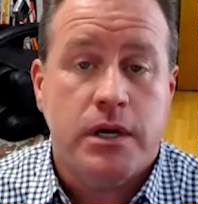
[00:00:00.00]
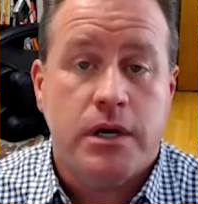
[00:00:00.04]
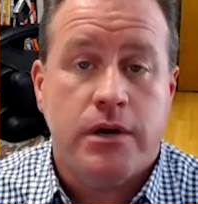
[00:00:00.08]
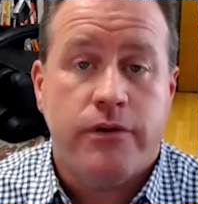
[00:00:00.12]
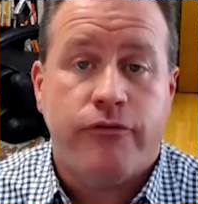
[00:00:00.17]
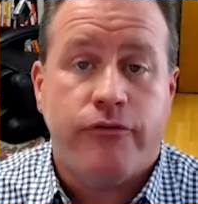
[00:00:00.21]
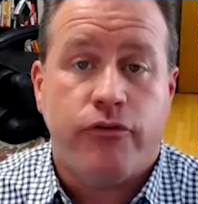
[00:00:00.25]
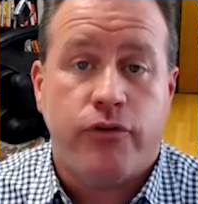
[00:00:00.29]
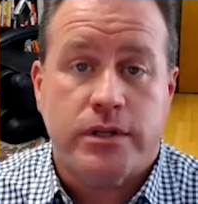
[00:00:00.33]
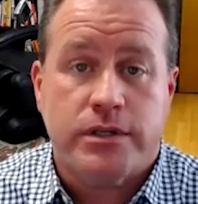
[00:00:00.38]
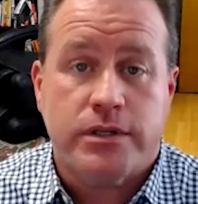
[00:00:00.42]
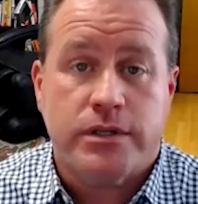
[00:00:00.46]

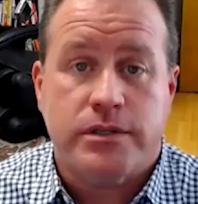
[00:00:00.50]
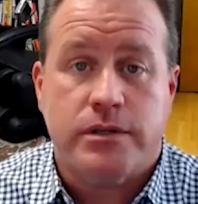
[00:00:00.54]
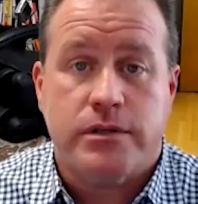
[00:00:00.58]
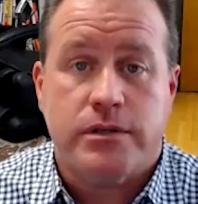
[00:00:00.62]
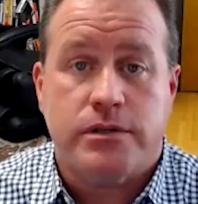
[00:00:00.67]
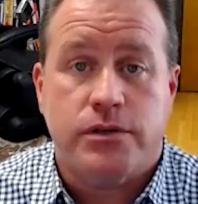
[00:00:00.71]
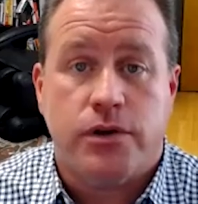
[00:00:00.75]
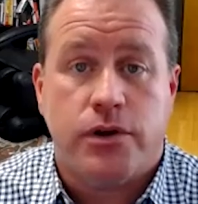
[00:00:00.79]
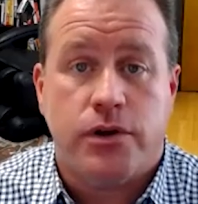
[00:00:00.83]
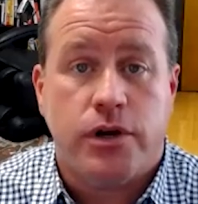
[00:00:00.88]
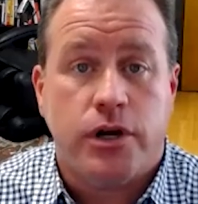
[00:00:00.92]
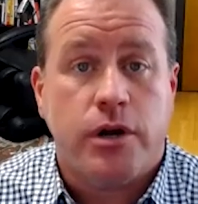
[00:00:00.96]
for
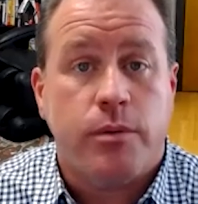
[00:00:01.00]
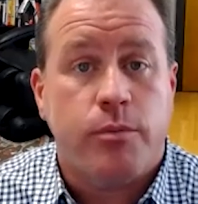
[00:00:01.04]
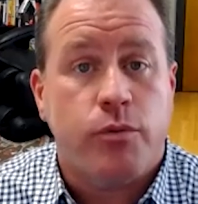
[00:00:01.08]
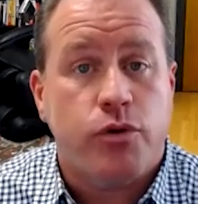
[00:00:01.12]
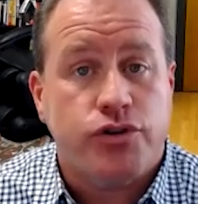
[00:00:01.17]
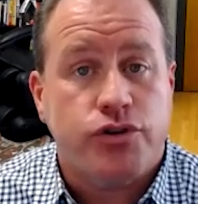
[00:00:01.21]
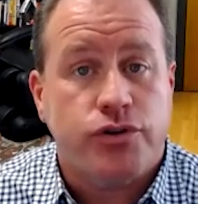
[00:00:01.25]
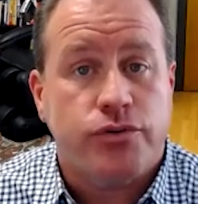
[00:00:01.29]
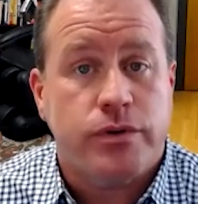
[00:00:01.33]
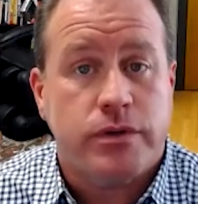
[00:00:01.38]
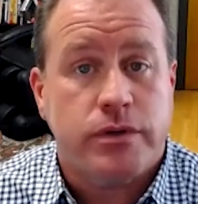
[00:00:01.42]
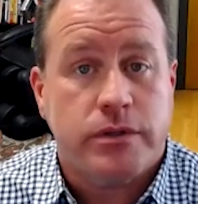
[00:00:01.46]
instance, on a
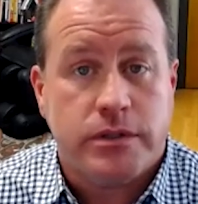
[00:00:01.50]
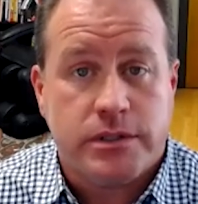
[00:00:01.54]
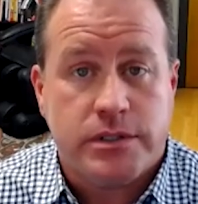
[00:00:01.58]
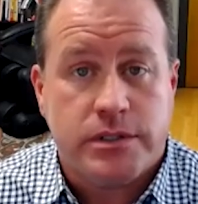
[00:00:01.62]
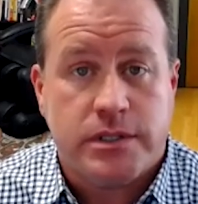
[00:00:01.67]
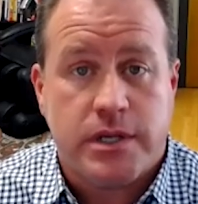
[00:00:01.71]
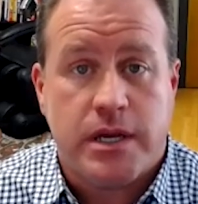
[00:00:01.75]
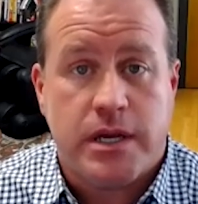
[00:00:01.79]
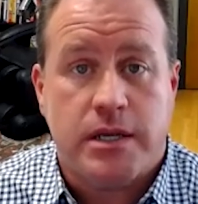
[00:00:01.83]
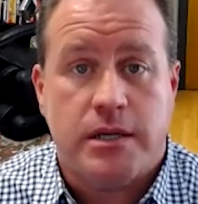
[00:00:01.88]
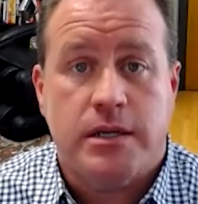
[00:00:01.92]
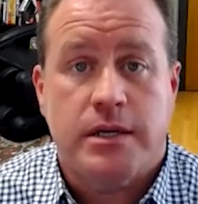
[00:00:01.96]
commercial real
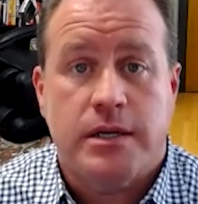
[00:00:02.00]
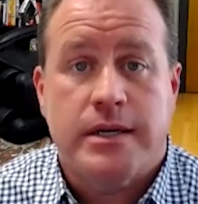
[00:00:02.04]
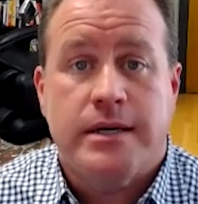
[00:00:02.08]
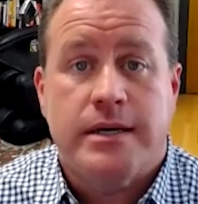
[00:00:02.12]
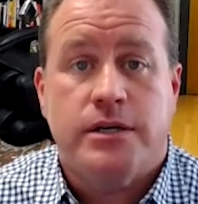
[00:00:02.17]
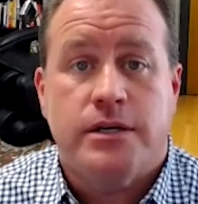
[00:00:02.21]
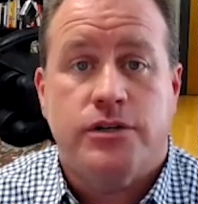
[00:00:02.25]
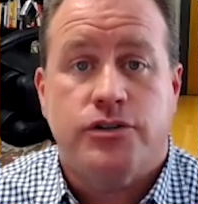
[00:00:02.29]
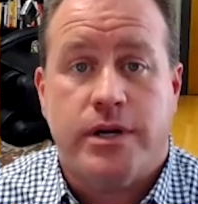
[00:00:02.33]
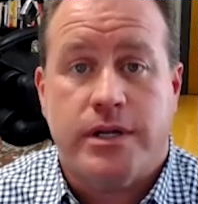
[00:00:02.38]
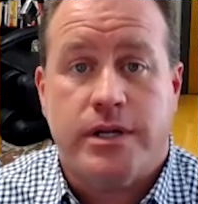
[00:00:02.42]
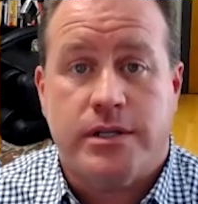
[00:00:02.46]
estate
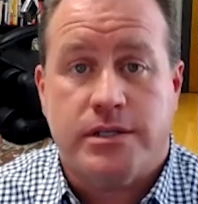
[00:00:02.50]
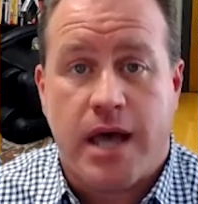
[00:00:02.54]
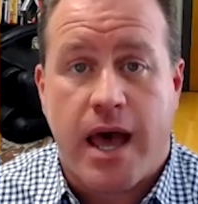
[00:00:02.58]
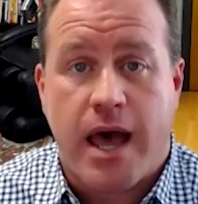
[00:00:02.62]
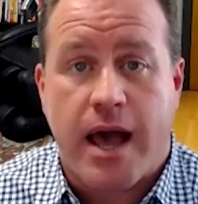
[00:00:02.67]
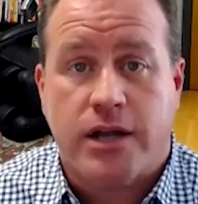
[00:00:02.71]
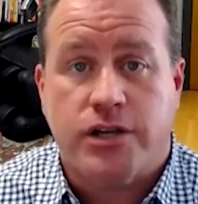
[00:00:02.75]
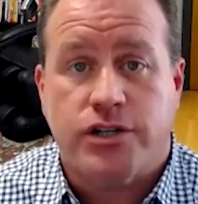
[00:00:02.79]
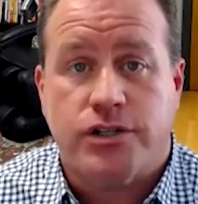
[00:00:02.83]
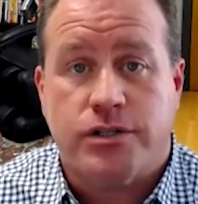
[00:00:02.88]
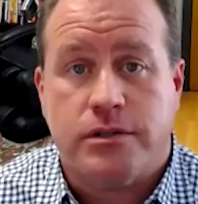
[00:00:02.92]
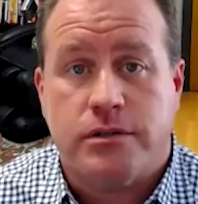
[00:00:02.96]

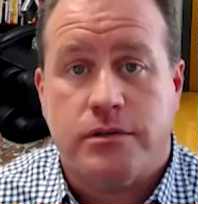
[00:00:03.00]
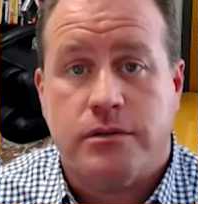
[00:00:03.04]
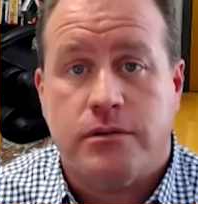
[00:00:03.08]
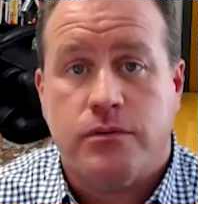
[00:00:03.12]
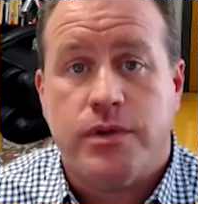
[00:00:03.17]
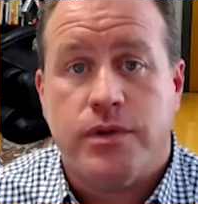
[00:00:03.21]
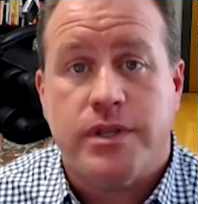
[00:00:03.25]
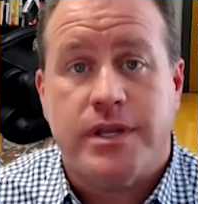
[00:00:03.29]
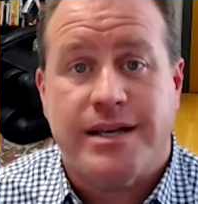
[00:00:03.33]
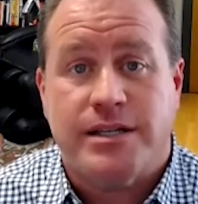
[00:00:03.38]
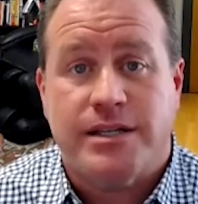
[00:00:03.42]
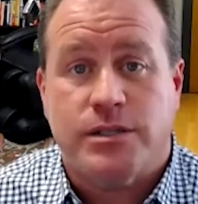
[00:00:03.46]
transaction
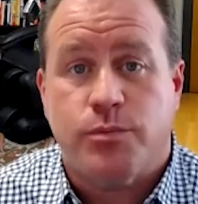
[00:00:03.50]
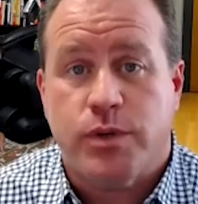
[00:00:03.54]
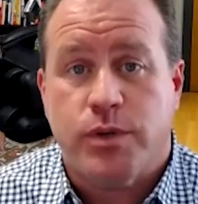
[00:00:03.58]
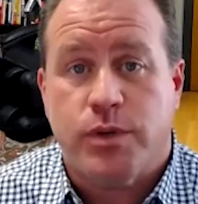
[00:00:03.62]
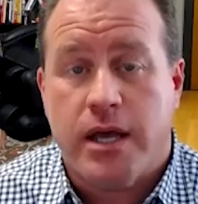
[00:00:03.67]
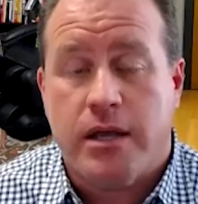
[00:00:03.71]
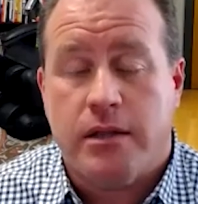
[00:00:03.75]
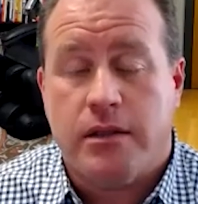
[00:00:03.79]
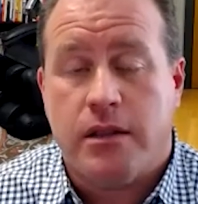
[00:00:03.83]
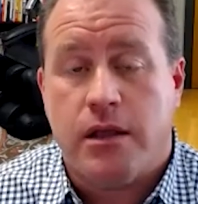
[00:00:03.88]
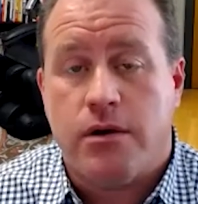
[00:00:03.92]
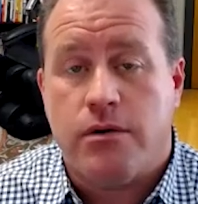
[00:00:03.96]
with an
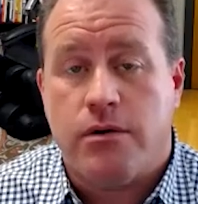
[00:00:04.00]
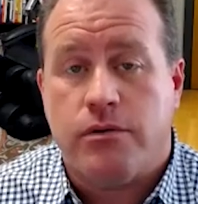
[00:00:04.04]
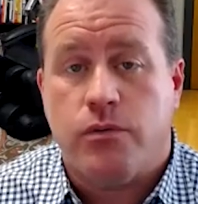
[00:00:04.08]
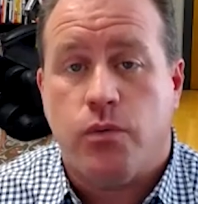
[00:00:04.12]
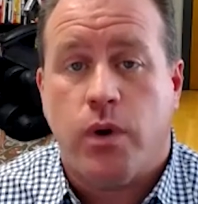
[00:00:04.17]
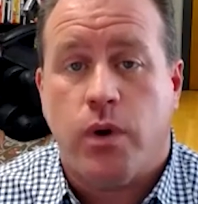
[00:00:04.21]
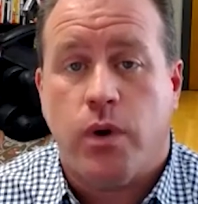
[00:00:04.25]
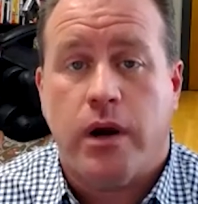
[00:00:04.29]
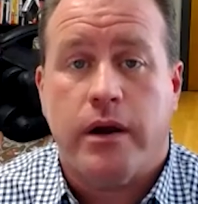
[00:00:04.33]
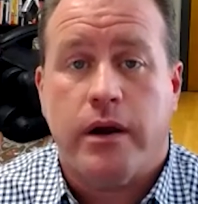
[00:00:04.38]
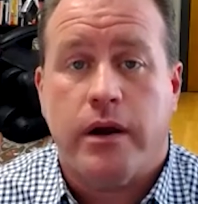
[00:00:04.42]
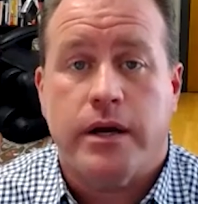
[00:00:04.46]
SBA loan,
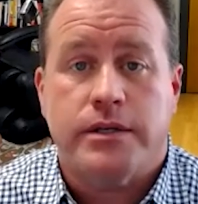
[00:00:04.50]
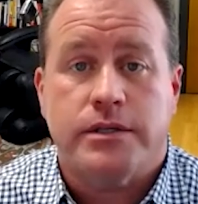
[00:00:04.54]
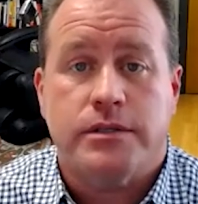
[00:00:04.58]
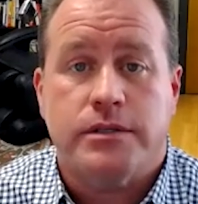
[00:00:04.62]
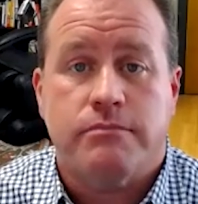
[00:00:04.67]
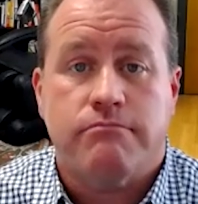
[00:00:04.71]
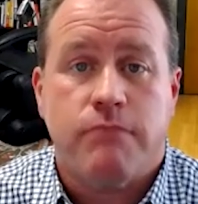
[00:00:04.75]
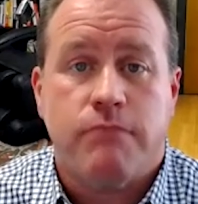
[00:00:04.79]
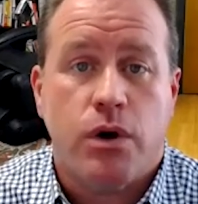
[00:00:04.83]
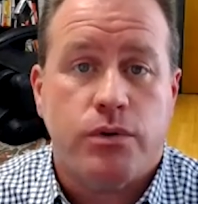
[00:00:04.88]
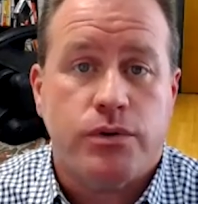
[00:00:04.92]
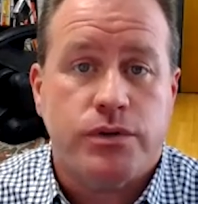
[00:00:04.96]
whereas
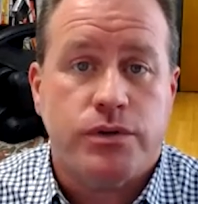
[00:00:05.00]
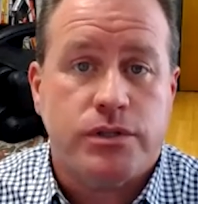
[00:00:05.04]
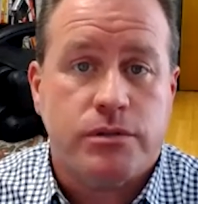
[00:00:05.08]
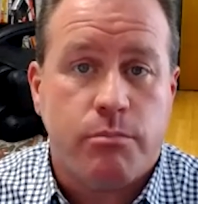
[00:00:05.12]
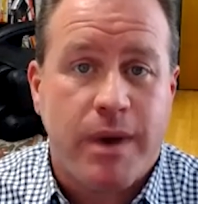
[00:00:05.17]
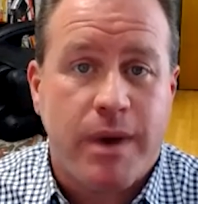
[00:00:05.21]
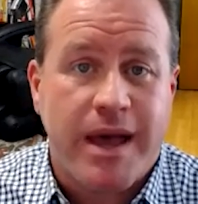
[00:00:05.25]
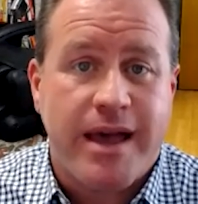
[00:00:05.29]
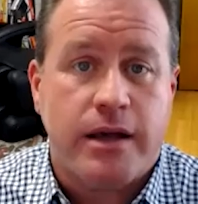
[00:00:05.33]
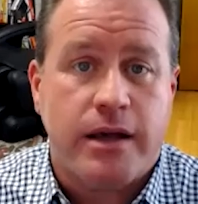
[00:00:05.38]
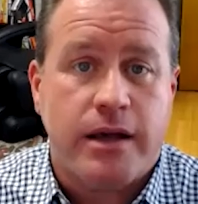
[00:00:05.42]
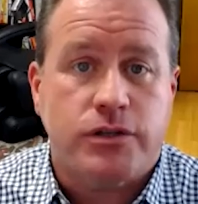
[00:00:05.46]
most
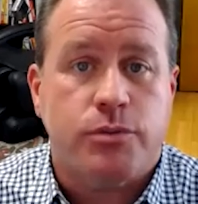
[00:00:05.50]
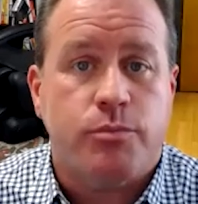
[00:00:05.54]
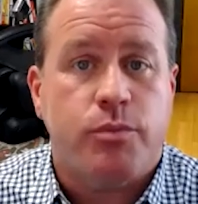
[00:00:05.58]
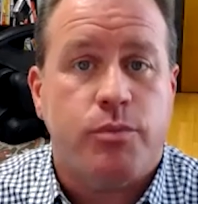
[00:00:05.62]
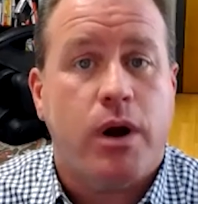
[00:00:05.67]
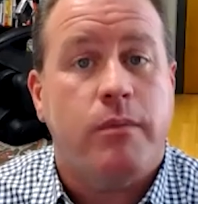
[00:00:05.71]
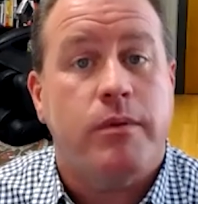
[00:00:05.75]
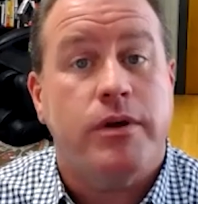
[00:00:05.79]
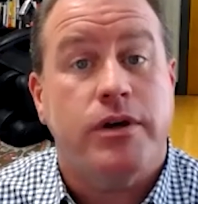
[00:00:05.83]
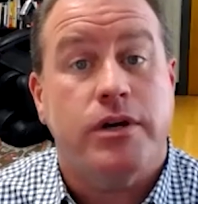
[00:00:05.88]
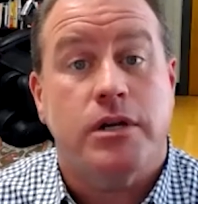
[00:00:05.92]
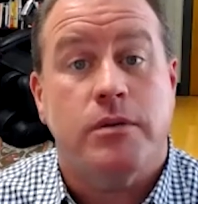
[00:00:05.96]
banks are
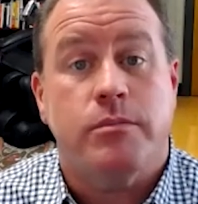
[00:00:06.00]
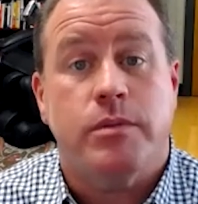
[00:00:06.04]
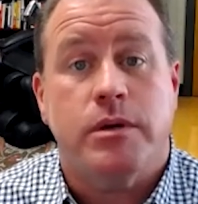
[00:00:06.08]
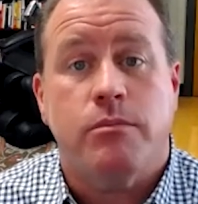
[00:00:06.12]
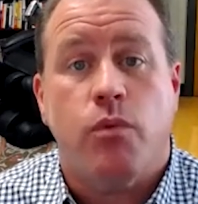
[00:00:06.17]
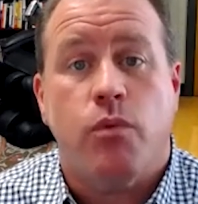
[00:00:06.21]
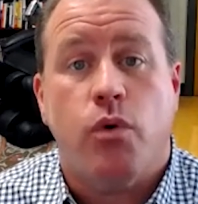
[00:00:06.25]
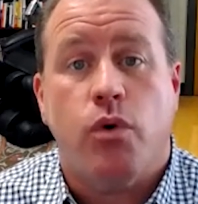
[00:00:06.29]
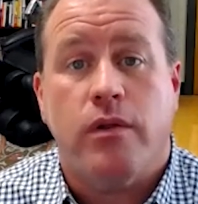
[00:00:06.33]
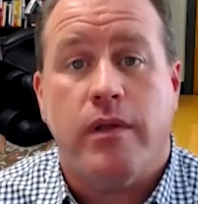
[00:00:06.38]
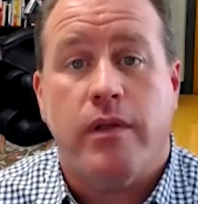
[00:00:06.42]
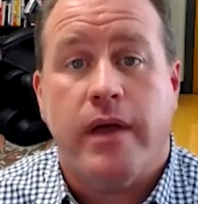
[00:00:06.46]
probably going to be
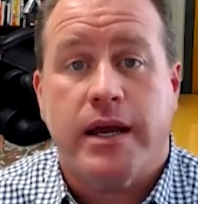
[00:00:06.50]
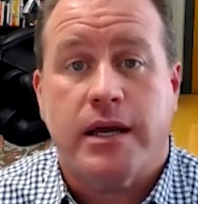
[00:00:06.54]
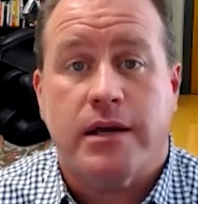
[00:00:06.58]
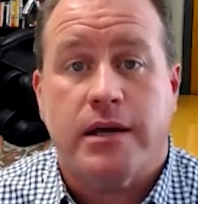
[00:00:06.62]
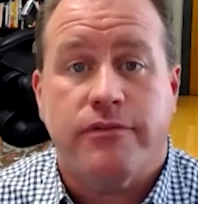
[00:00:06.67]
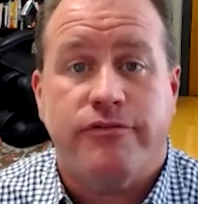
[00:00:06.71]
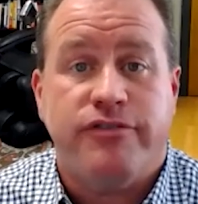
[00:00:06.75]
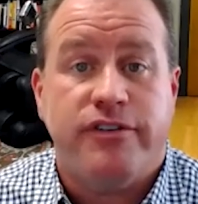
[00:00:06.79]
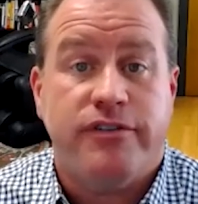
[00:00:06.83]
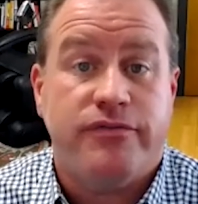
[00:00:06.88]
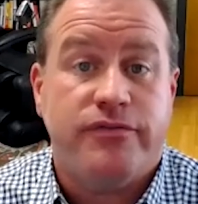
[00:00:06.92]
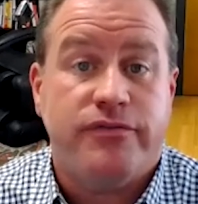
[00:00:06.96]
more like a
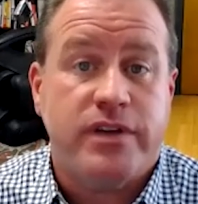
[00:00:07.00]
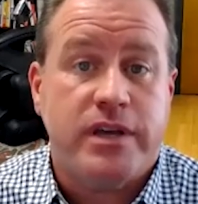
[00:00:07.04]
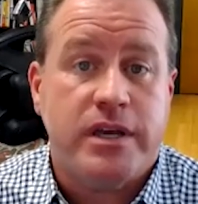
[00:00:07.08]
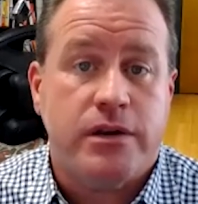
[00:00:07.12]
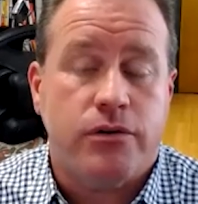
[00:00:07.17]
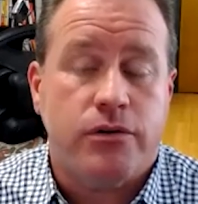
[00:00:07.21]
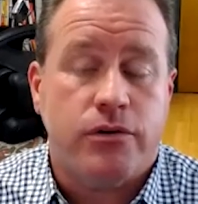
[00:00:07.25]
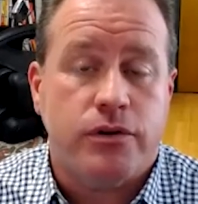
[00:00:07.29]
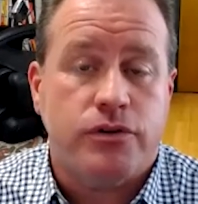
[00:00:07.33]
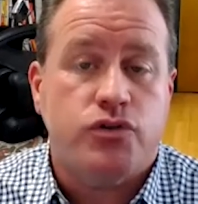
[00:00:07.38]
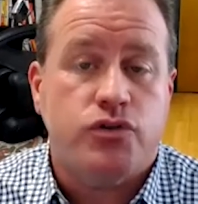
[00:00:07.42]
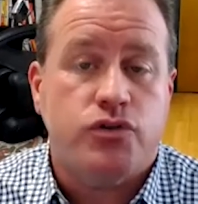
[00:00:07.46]
15 or a